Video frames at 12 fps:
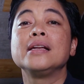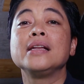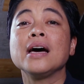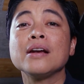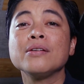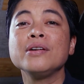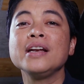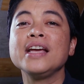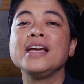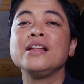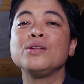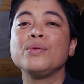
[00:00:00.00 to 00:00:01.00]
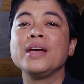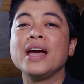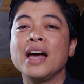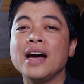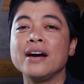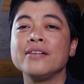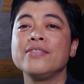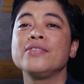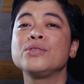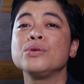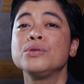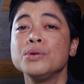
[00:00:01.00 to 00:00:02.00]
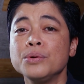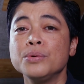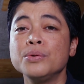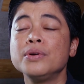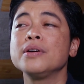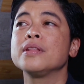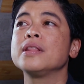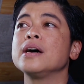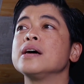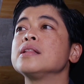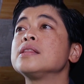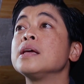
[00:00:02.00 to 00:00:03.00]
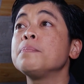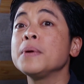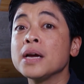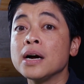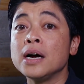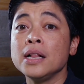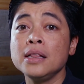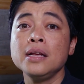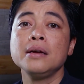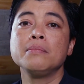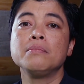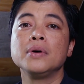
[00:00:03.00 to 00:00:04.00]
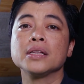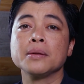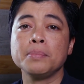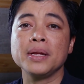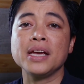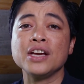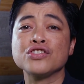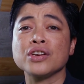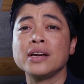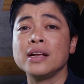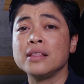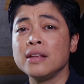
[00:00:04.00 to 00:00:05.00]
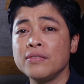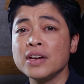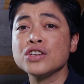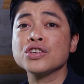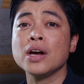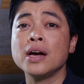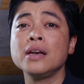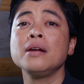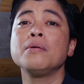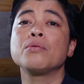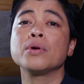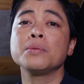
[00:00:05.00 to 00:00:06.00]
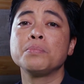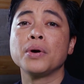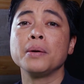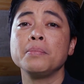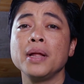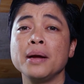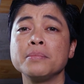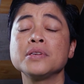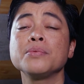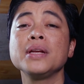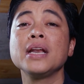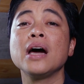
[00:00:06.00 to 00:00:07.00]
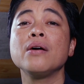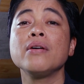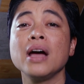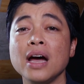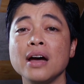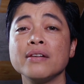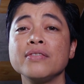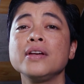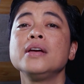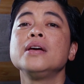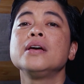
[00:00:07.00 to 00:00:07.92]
Not only do we have to do the typical multiplication and division word problems, we now have